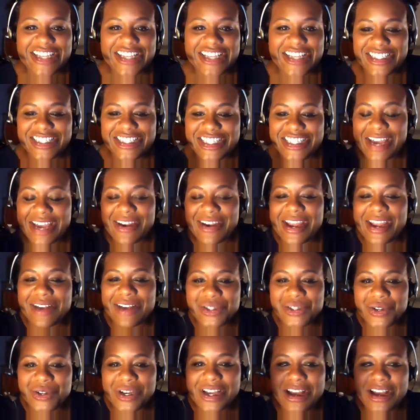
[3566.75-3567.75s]
And shout out
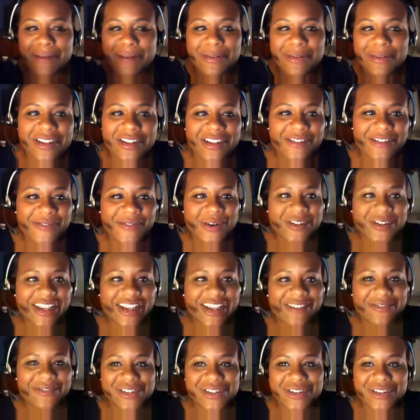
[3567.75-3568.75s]
to a couple of the folks
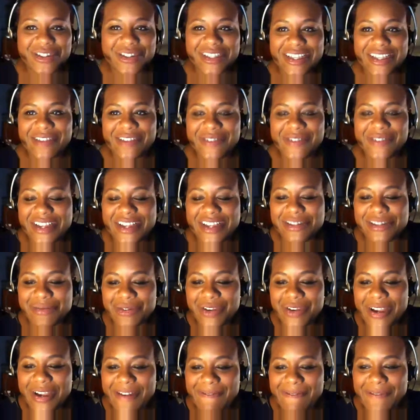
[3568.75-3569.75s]
that have certainly given us
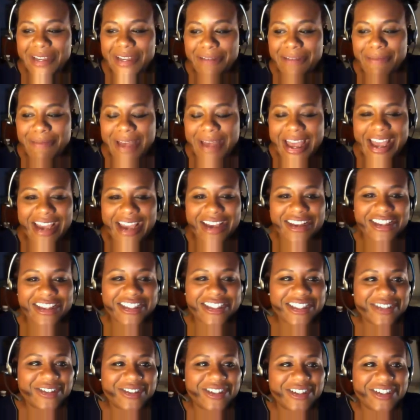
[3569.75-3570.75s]
some great feedback.
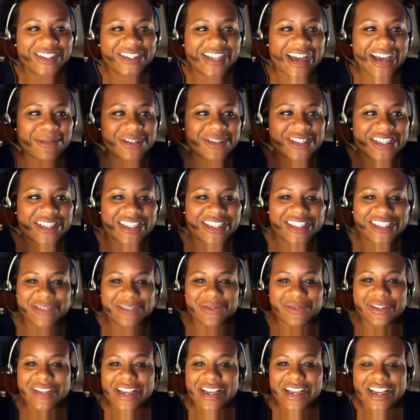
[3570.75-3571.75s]
A serial adopter says
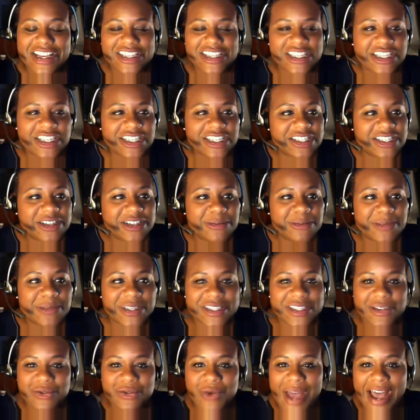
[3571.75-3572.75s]
she is so busy.